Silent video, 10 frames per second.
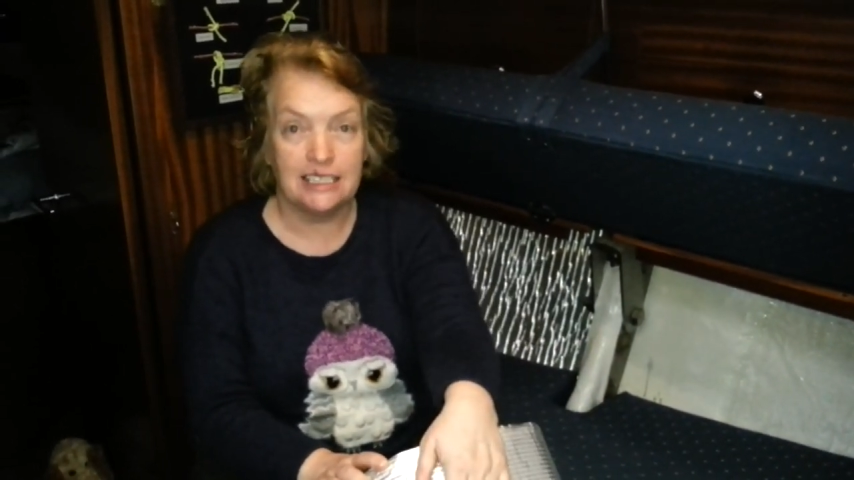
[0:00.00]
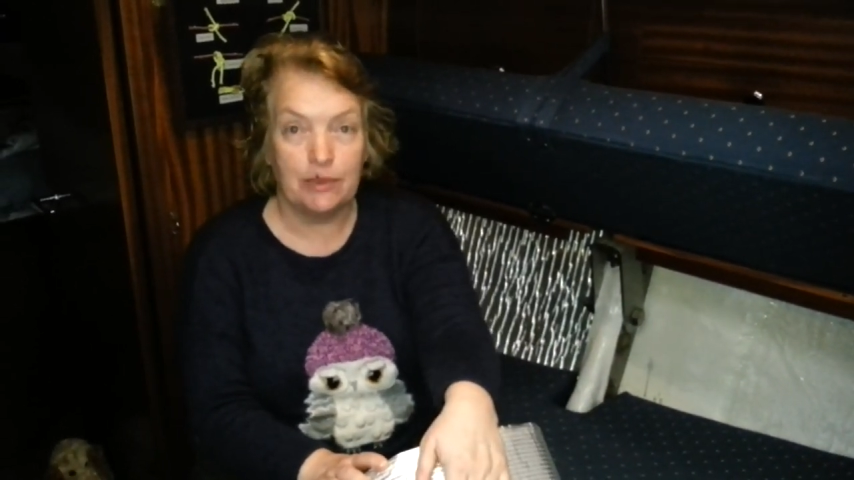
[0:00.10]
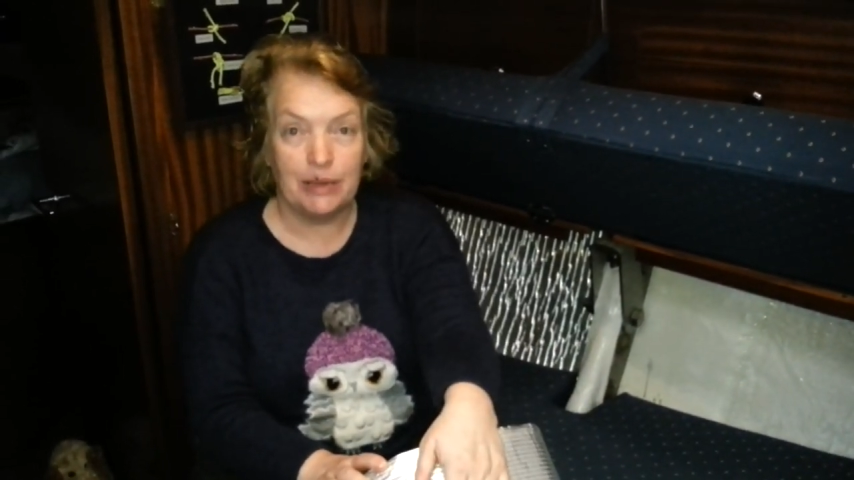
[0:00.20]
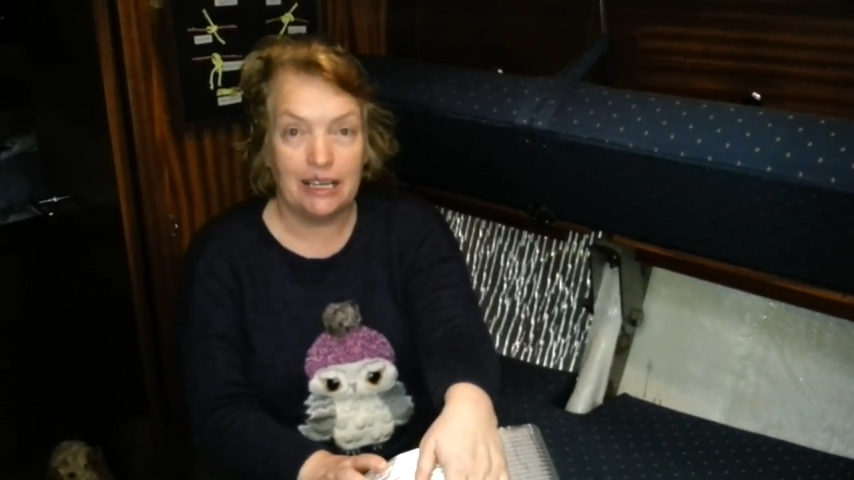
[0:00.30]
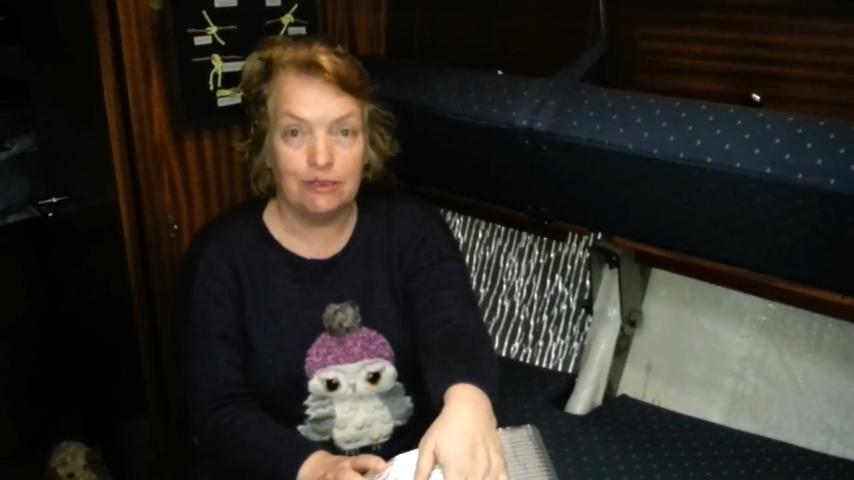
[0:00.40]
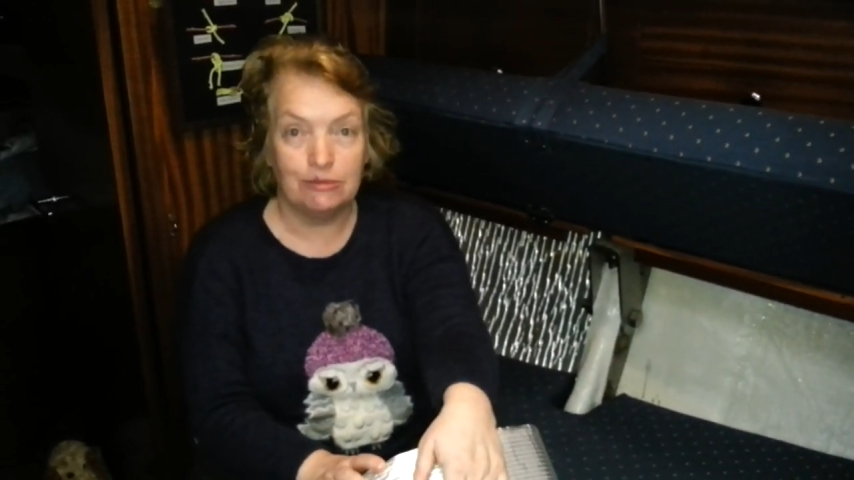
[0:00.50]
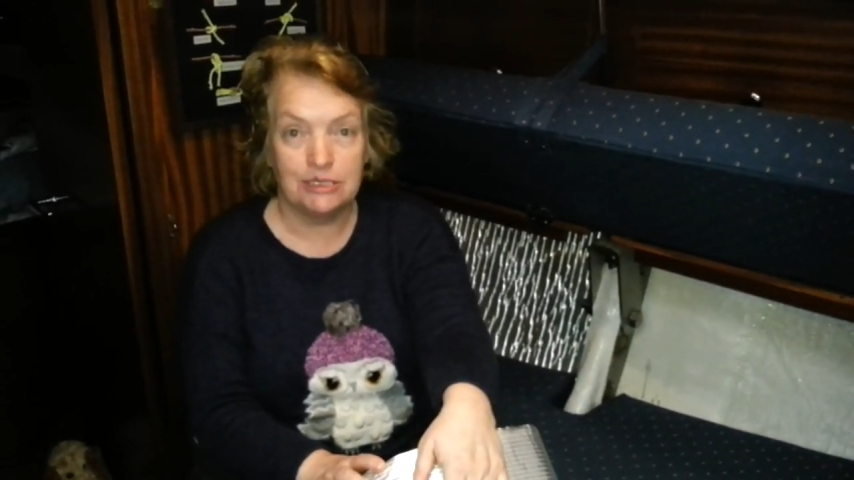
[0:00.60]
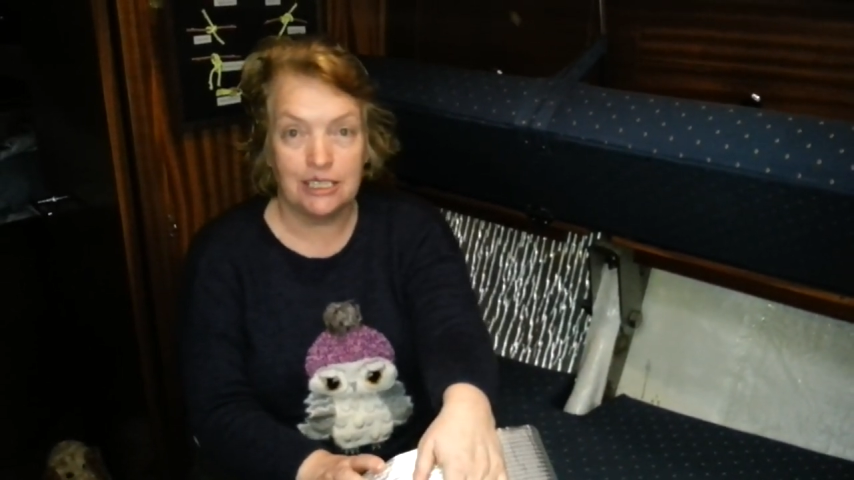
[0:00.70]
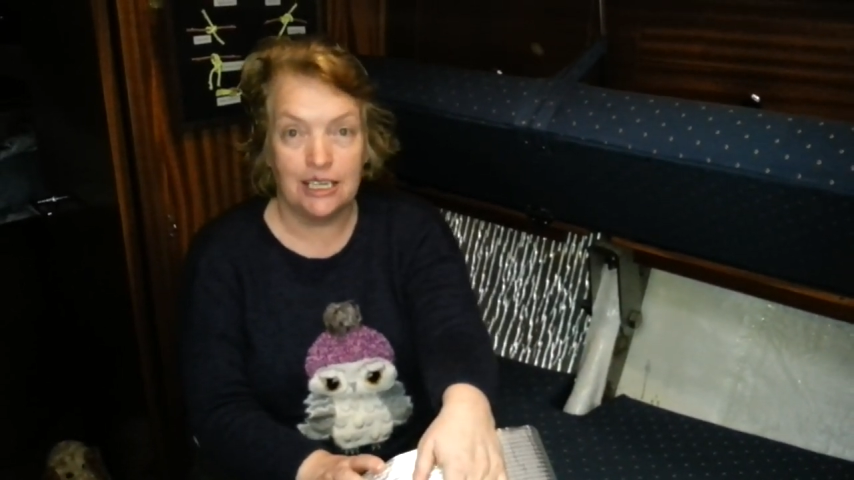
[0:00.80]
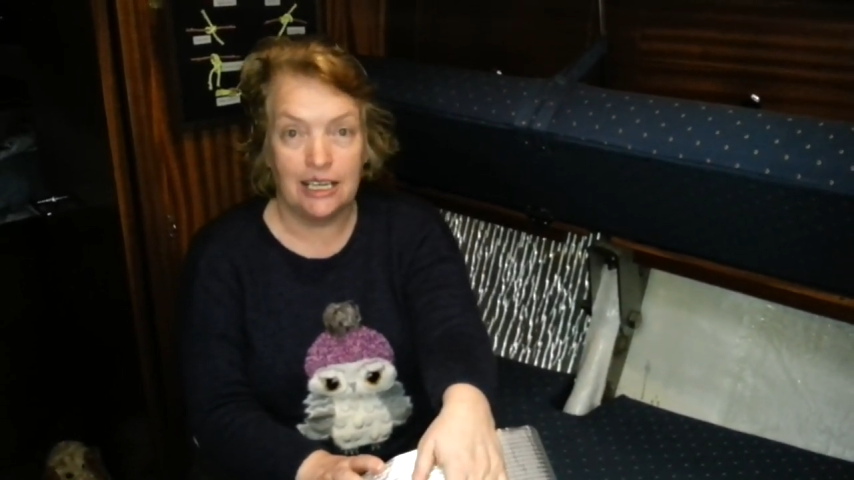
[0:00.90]
thing
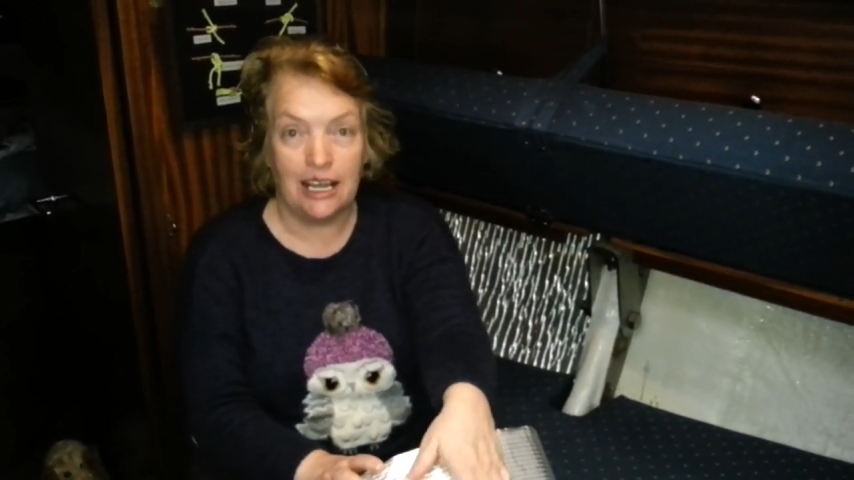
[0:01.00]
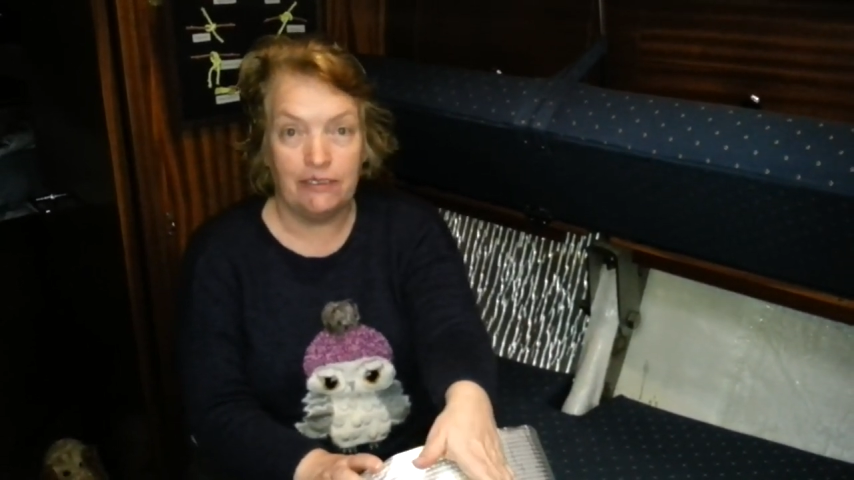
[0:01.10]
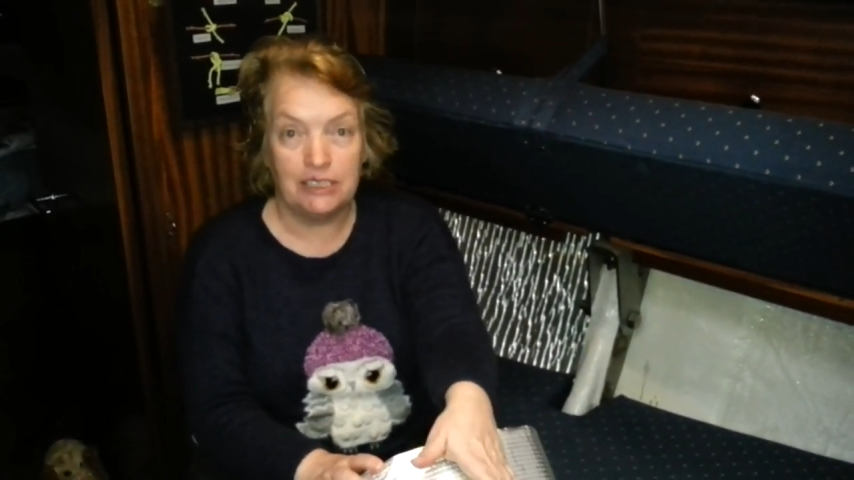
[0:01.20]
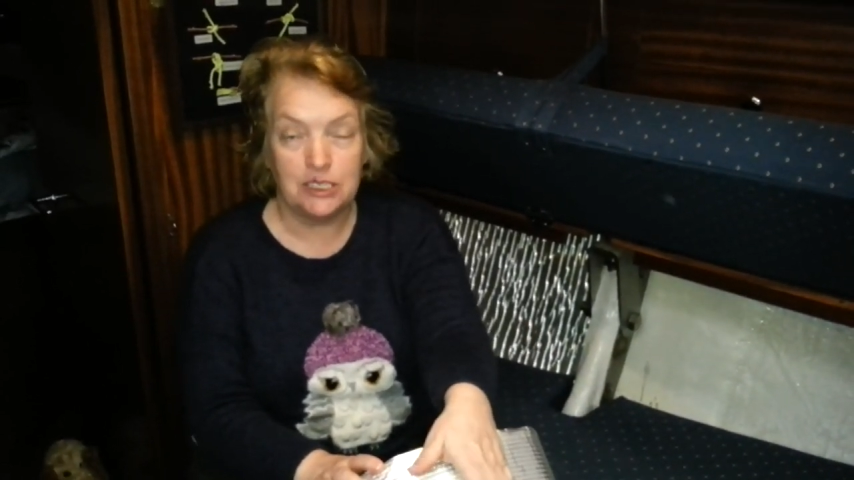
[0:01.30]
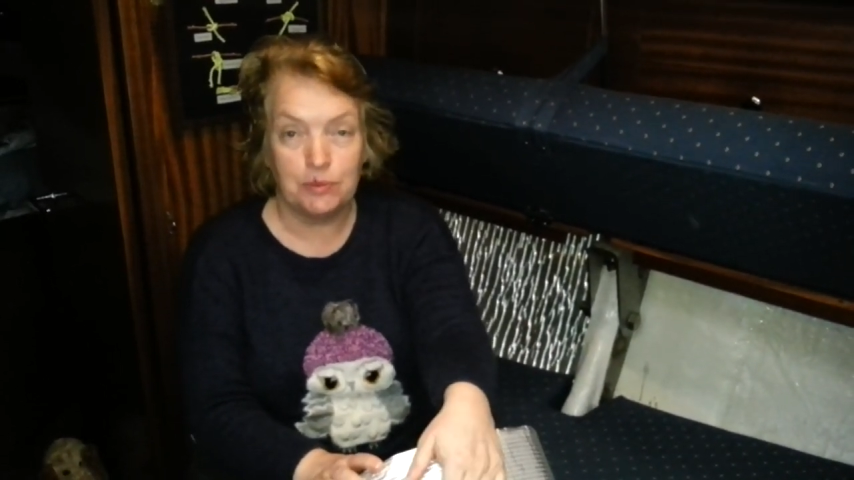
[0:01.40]
about having